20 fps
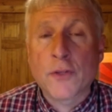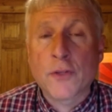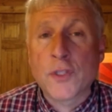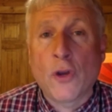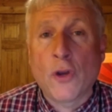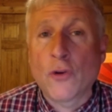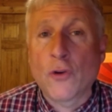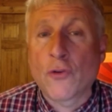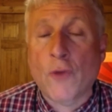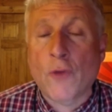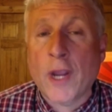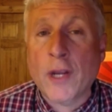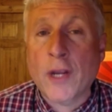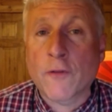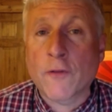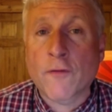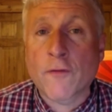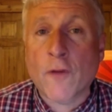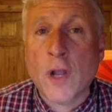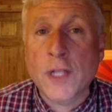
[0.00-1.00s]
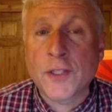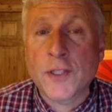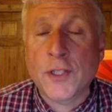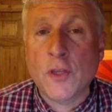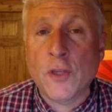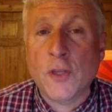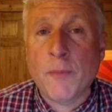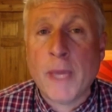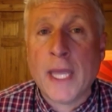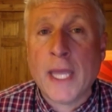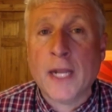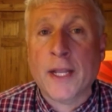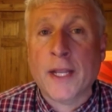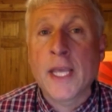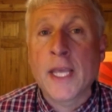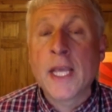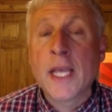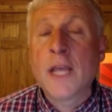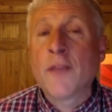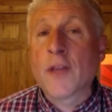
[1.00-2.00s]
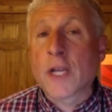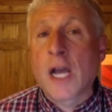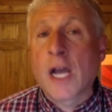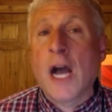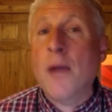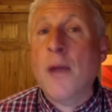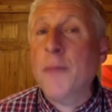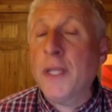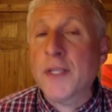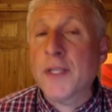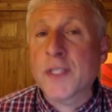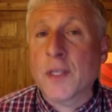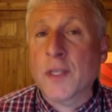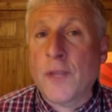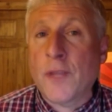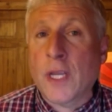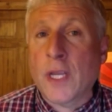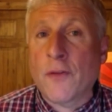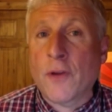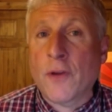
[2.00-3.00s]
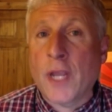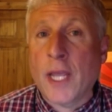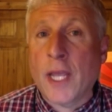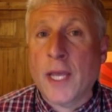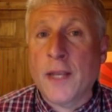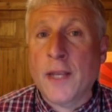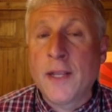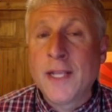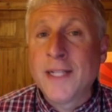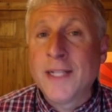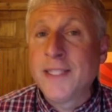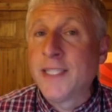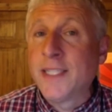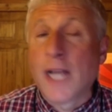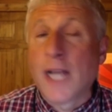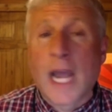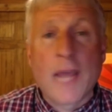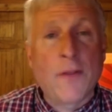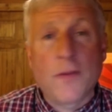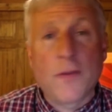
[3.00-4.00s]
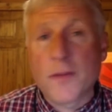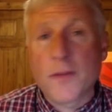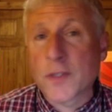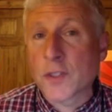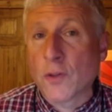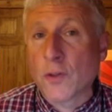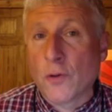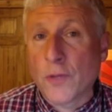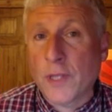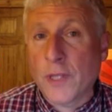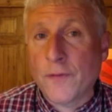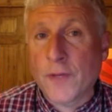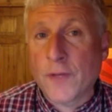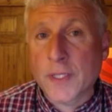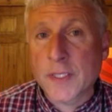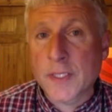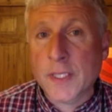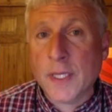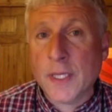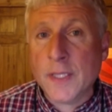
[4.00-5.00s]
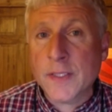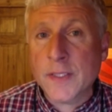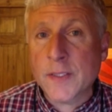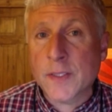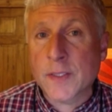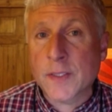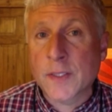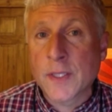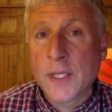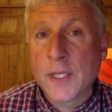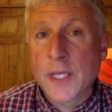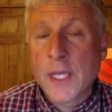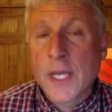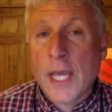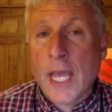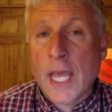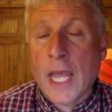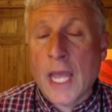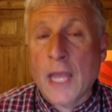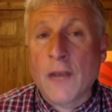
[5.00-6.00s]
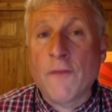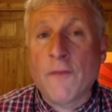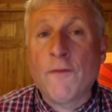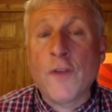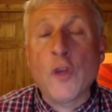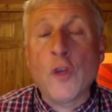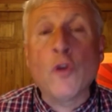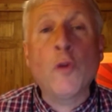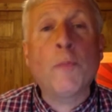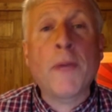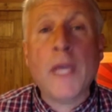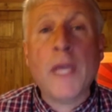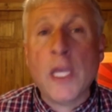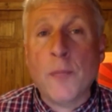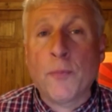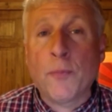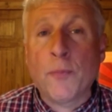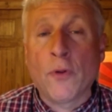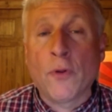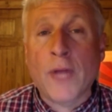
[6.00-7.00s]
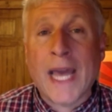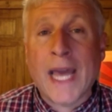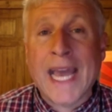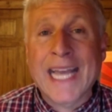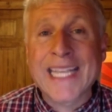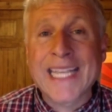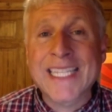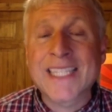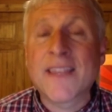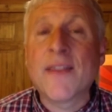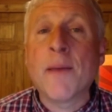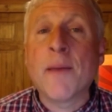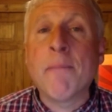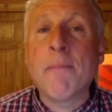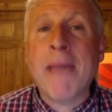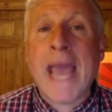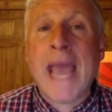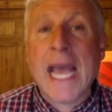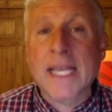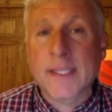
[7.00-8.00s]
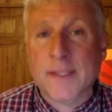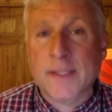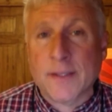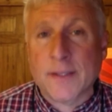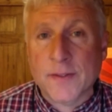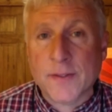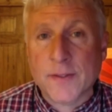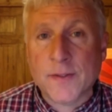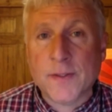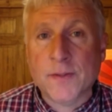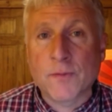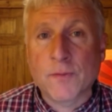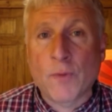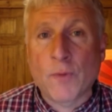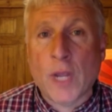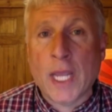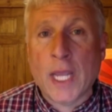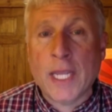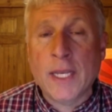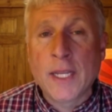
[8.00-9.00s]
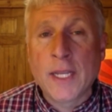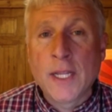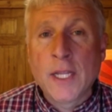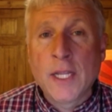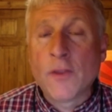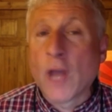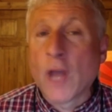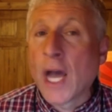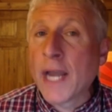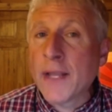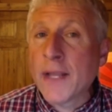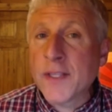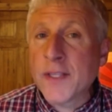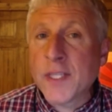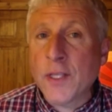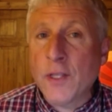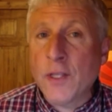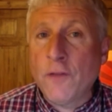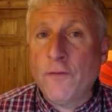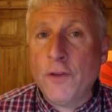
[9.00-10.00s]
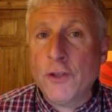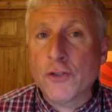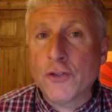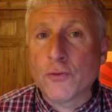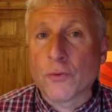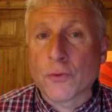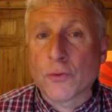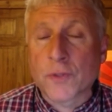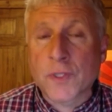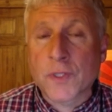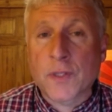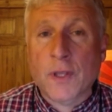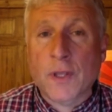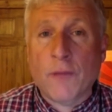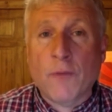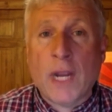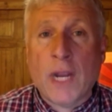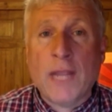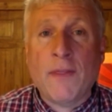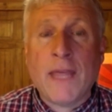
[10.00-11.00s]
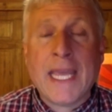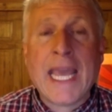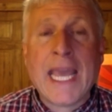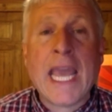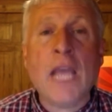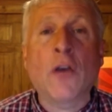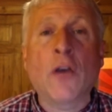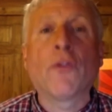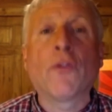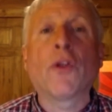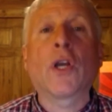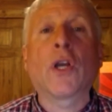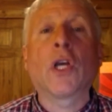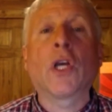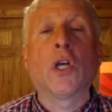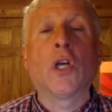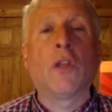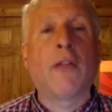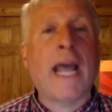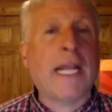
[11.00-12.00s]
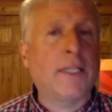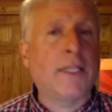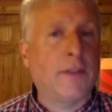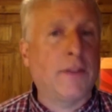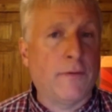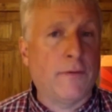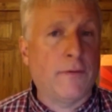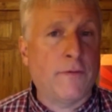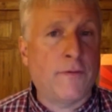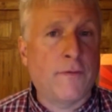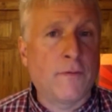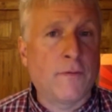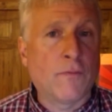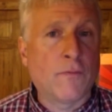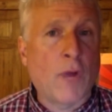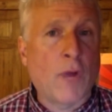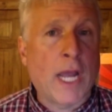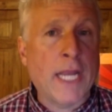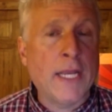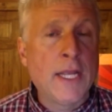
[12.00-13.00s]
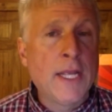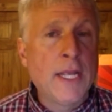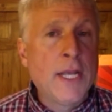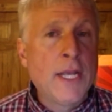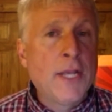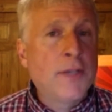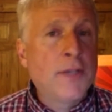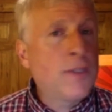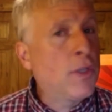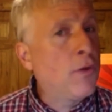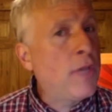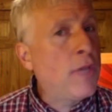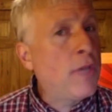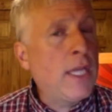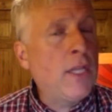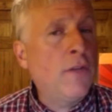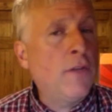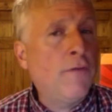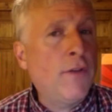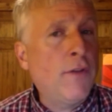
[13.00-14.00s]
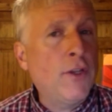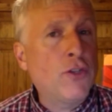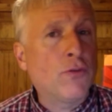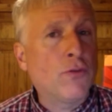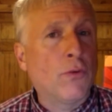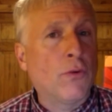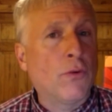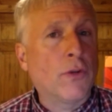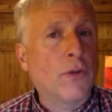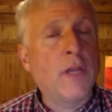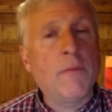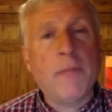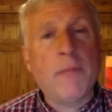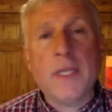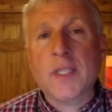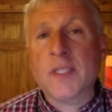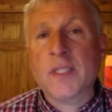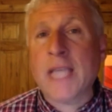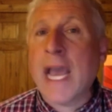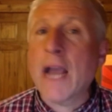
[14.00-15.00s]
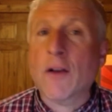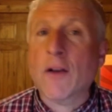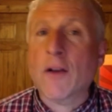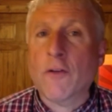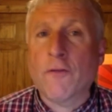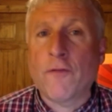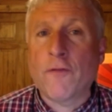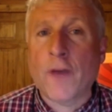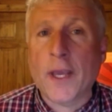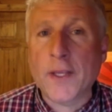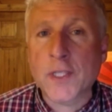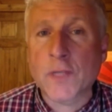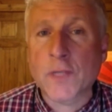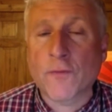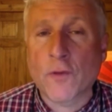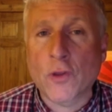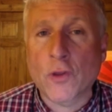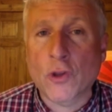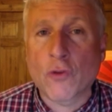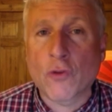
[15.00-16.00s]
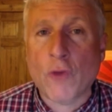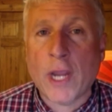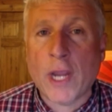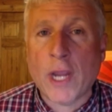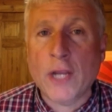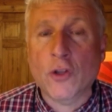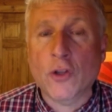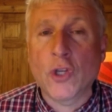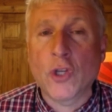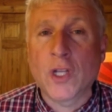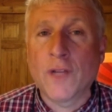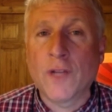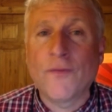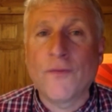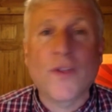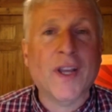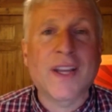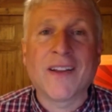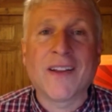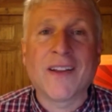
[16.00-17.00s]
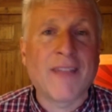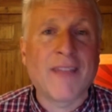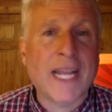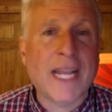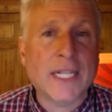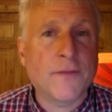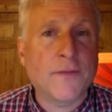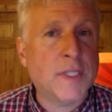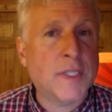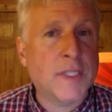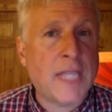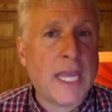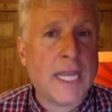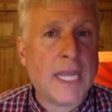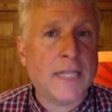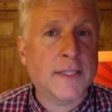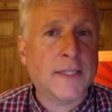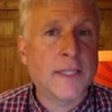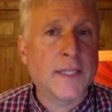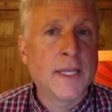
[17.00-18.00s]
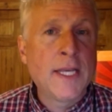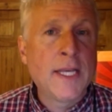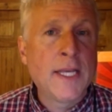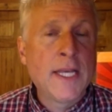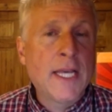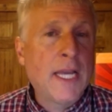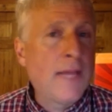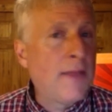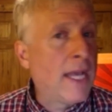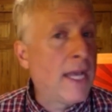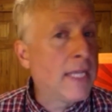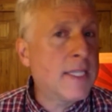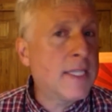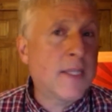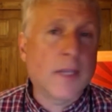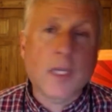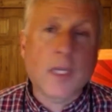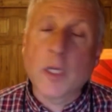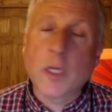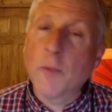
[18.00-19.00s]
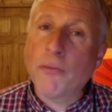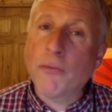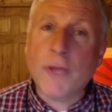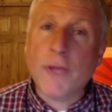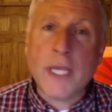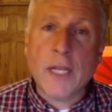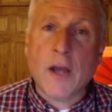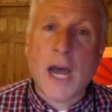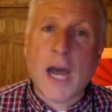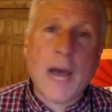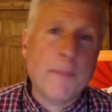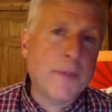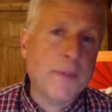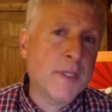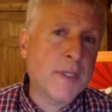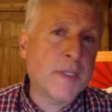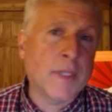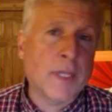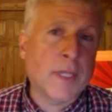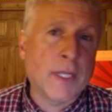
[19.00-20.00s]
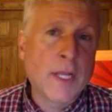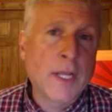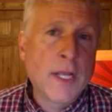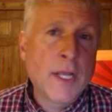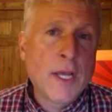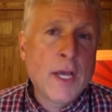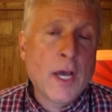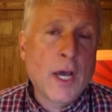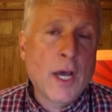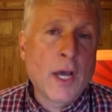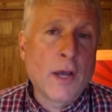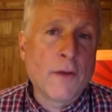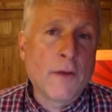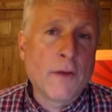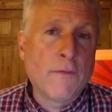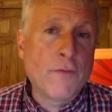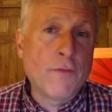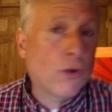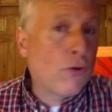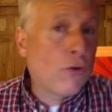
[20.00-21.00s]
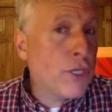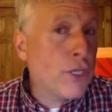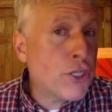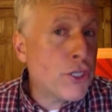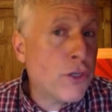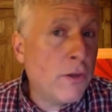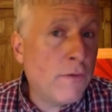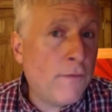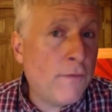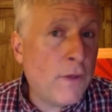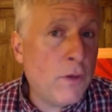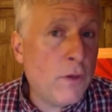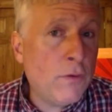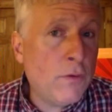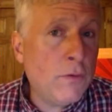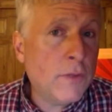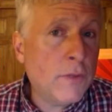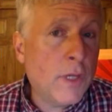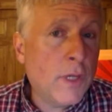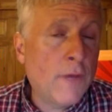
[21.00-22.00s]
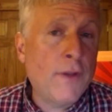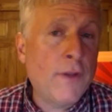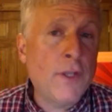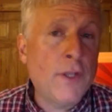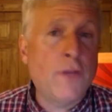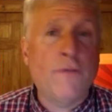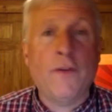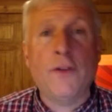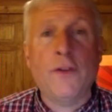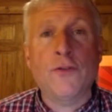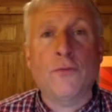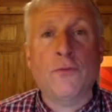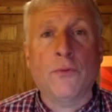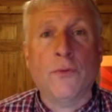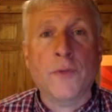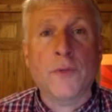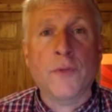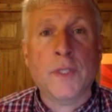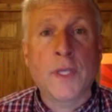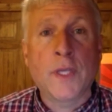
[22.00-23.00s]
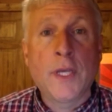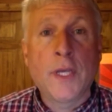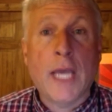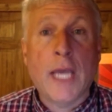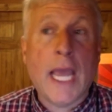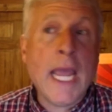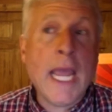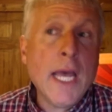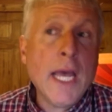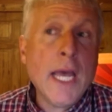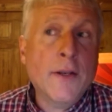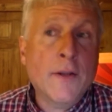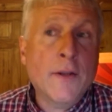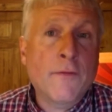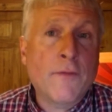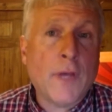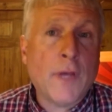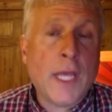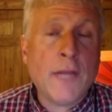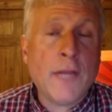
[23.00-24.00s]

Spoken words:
there is no greater affront to humanity. The communists, on the other hand, deny that the soul even exists and view people as the masses, right? Not as individuals, that right? They hail the collective, right? So the individual can be sacrificed for the greater good of the collective state. And that's the complete opposite of the Christian view of individuals and